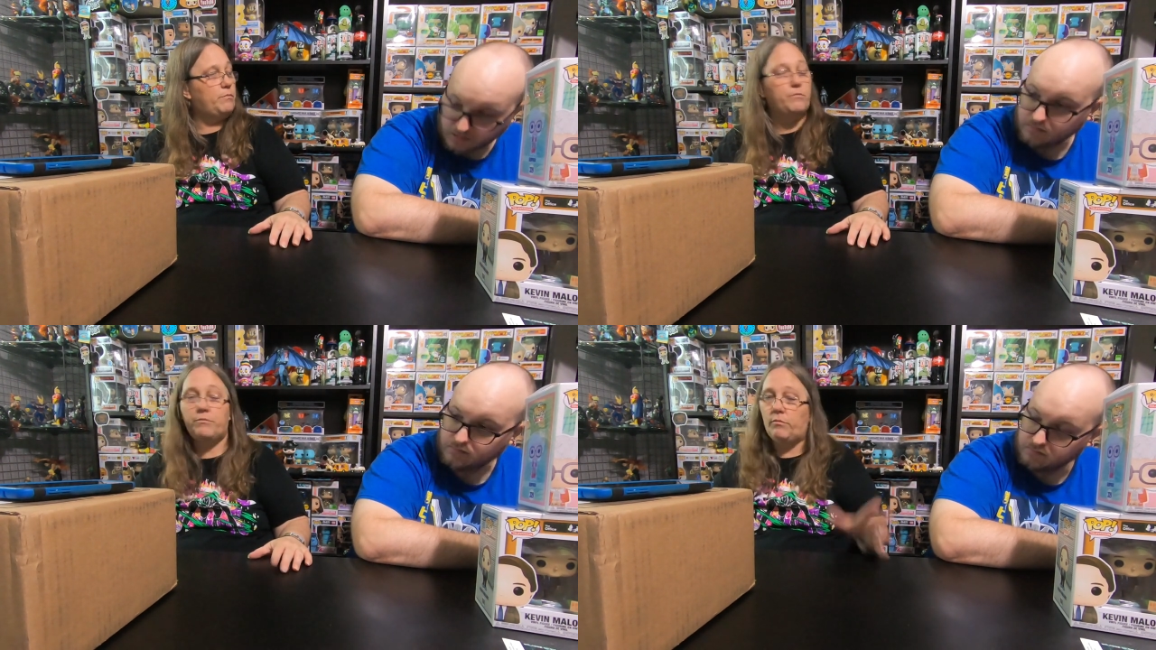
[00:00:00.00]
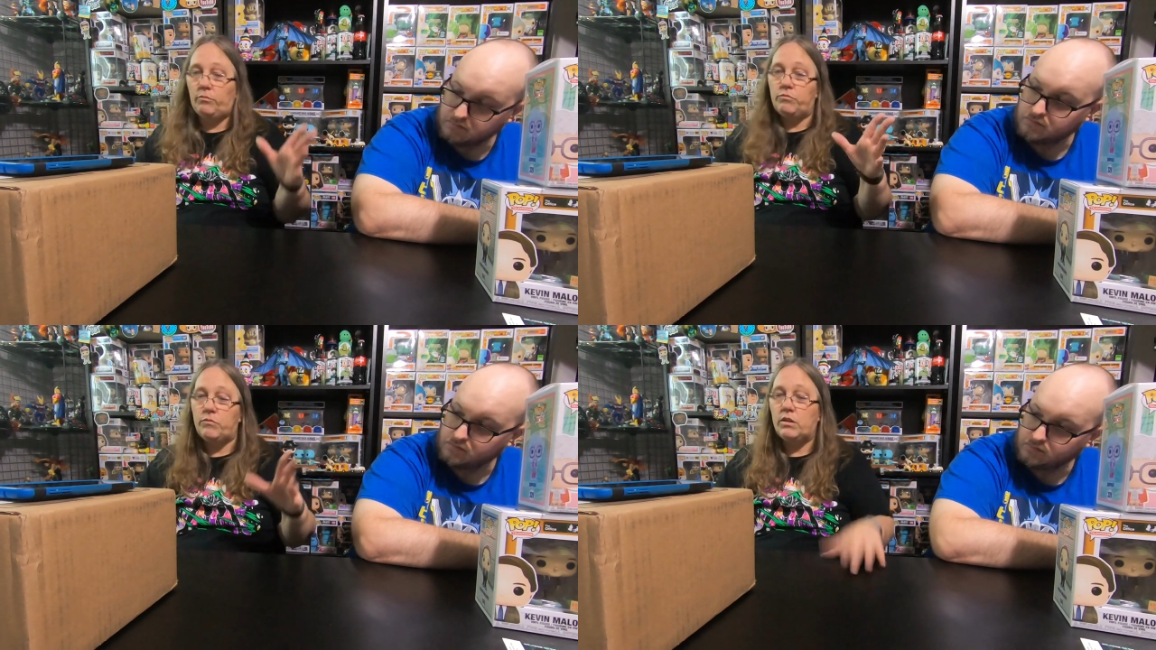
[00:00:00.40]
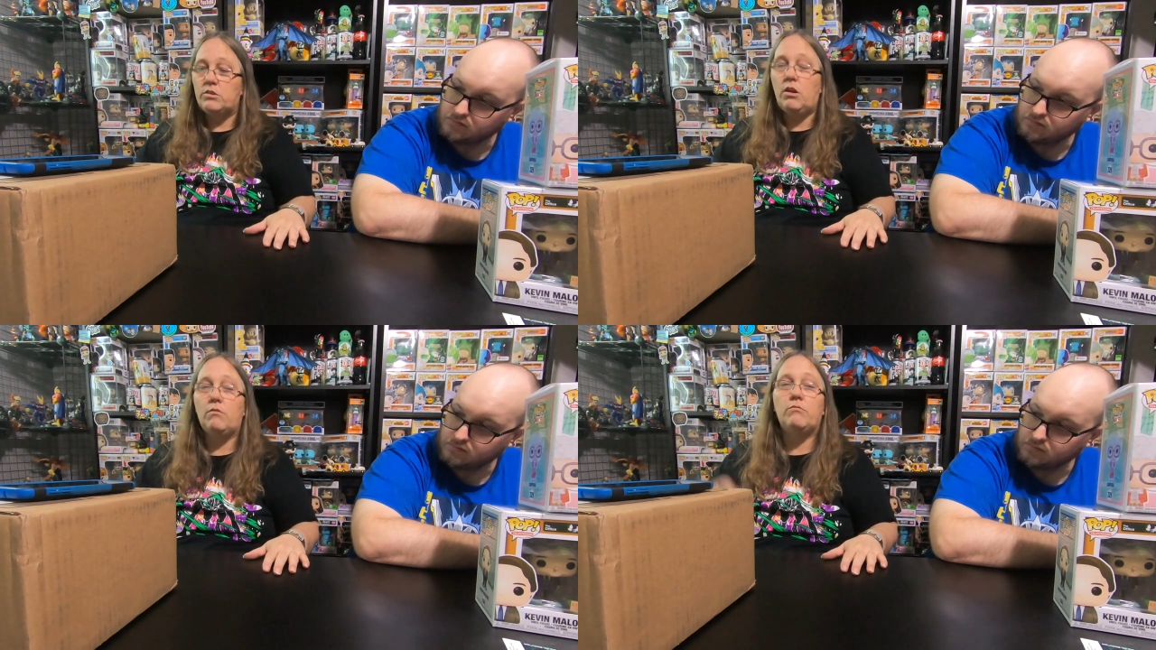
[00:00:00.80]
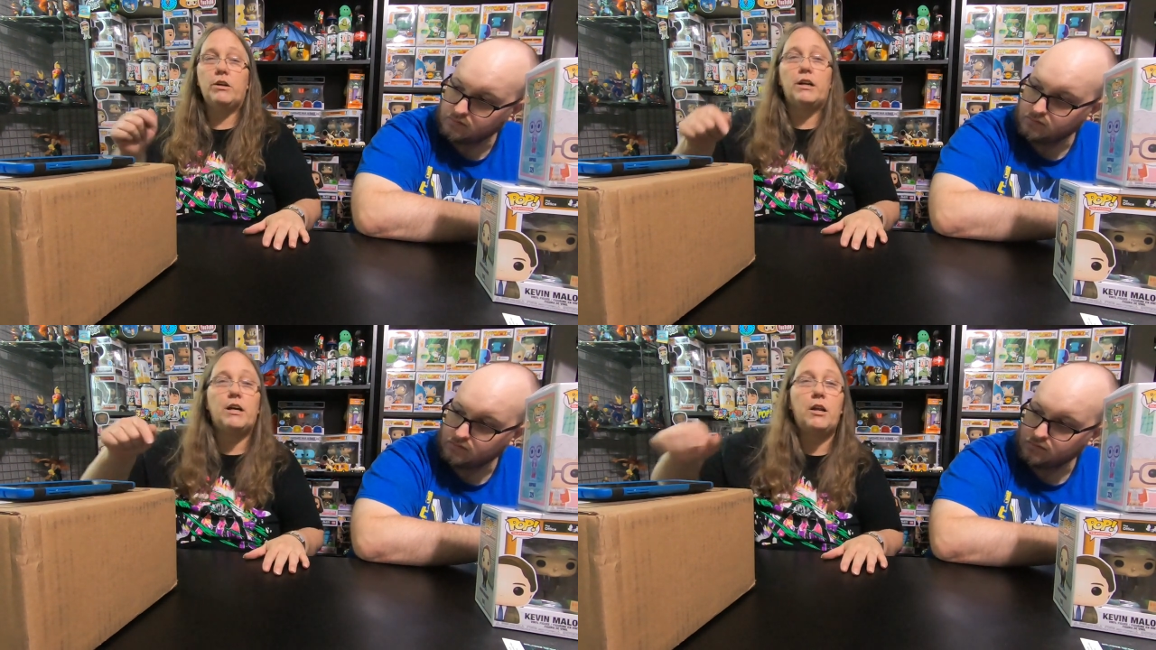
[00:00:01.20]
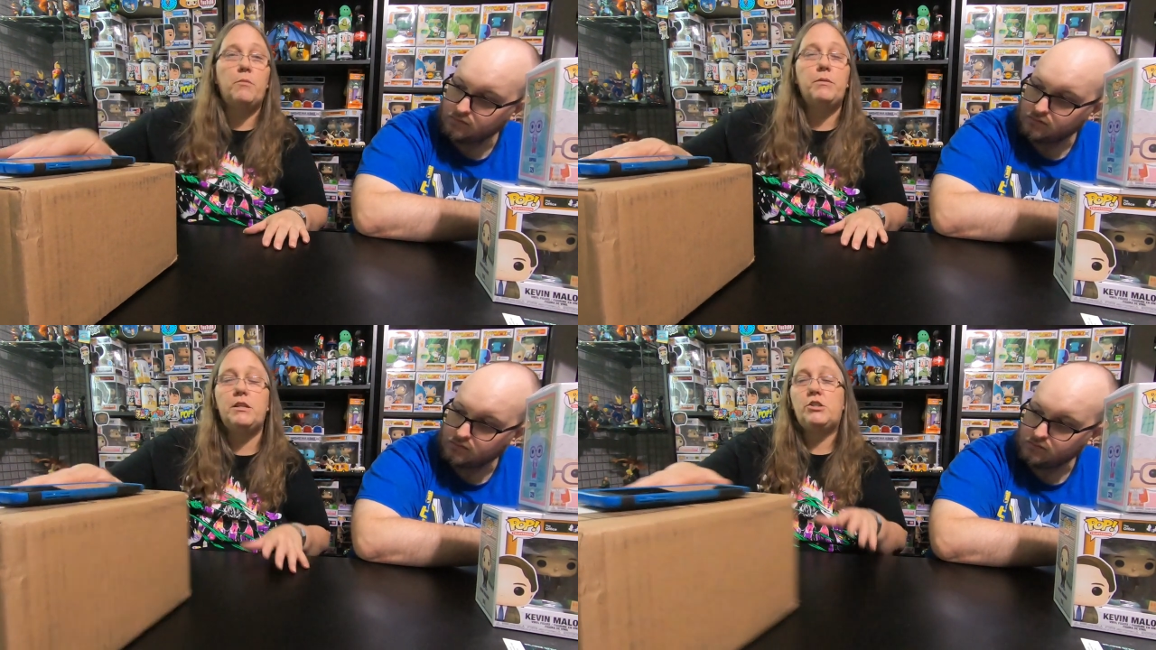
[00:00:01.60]
Speaker 1: Yeah. So we're going to
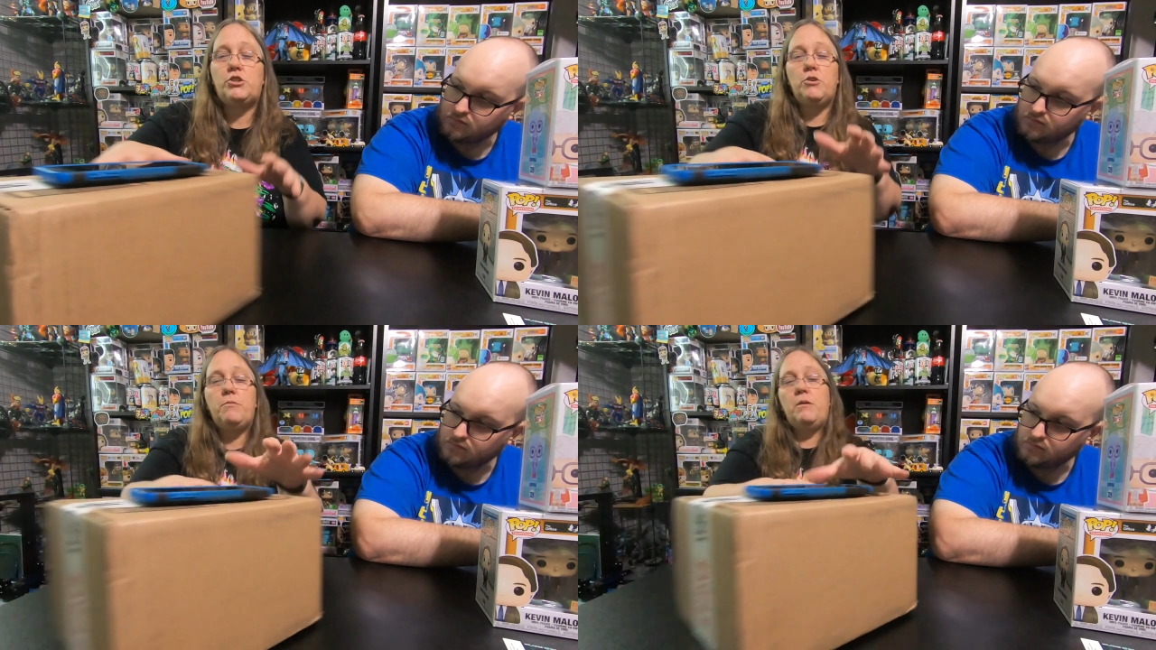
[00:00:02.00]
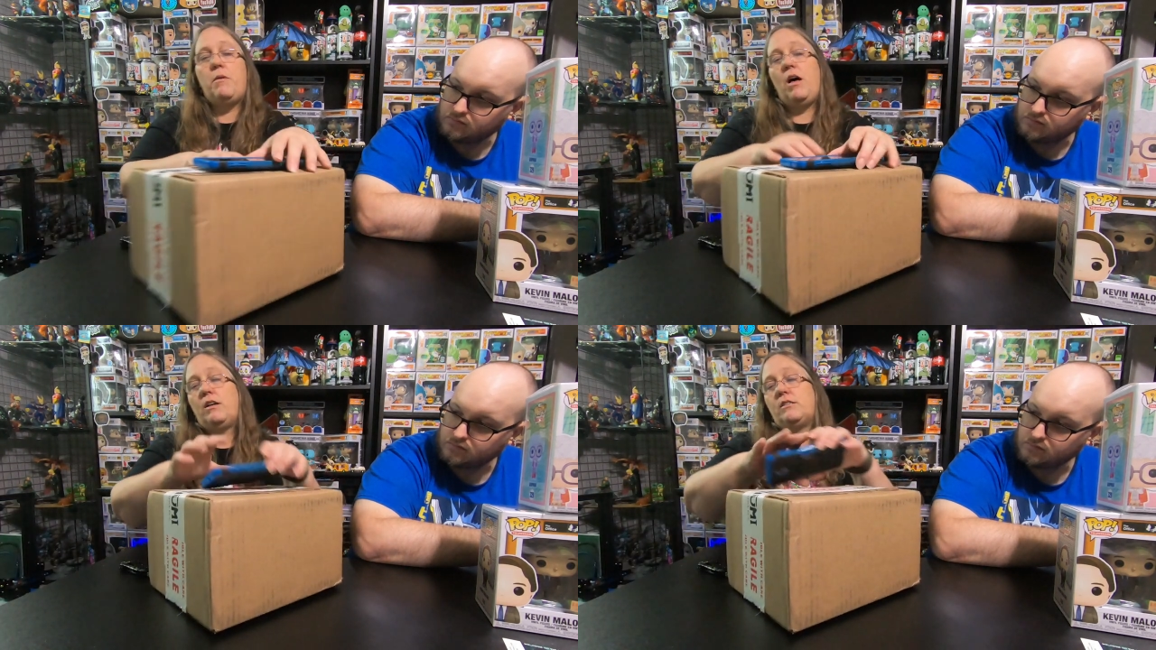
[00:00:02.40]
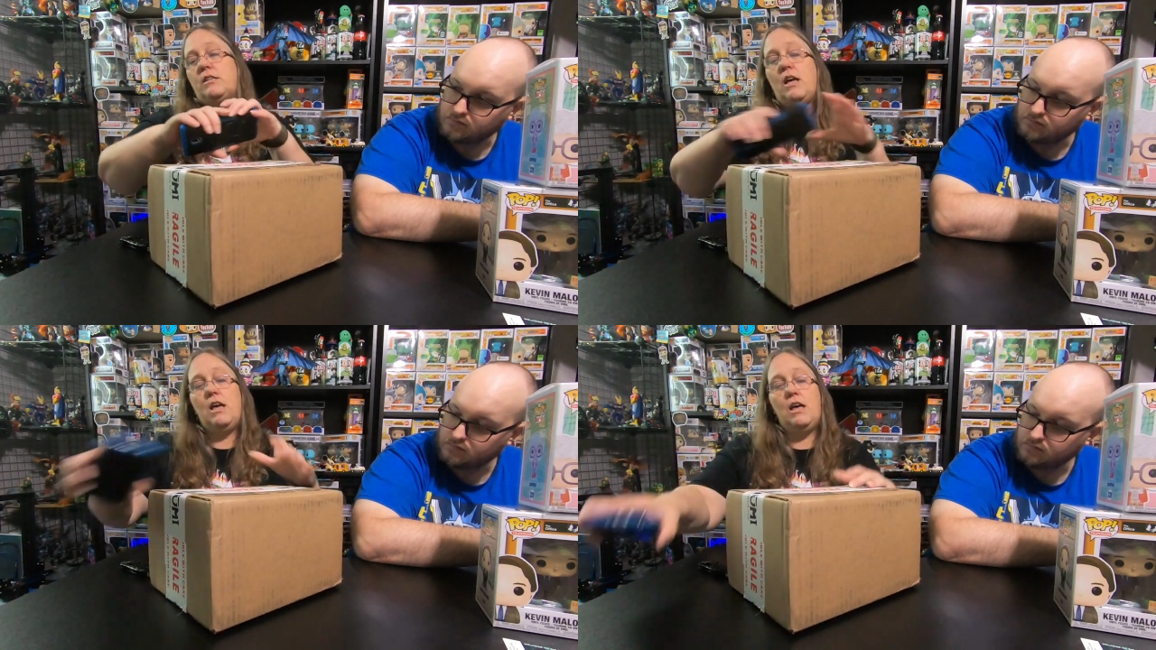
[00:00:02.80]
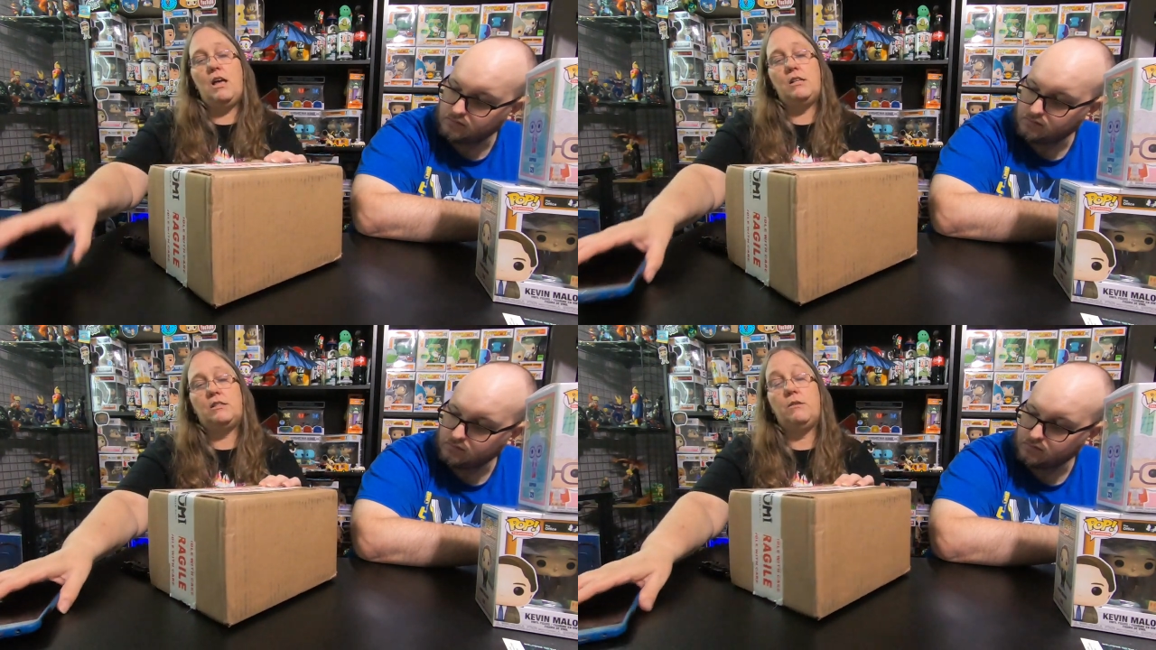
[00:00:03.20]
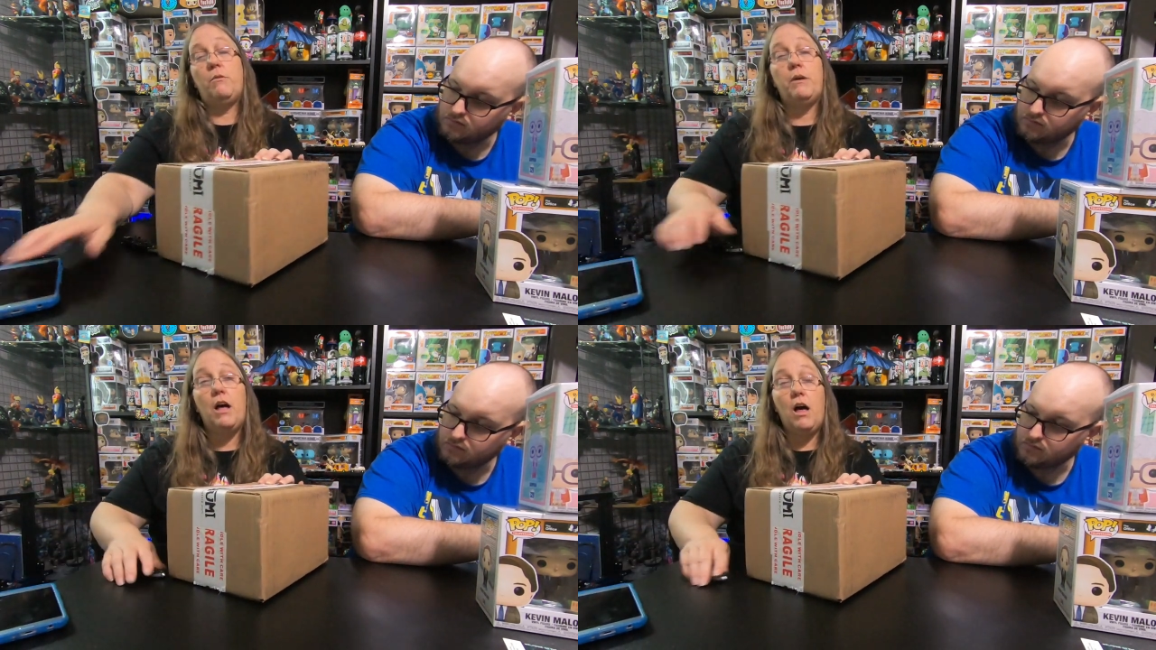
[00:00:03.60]
cut open this Shumi box and
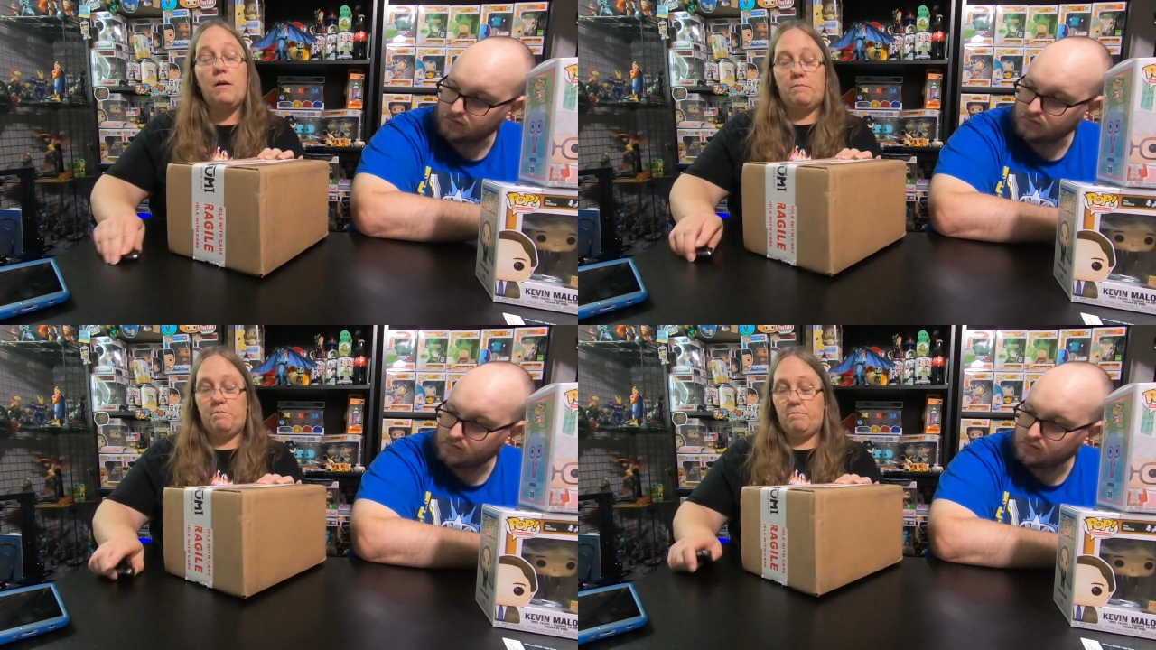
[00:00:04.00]
see what we got.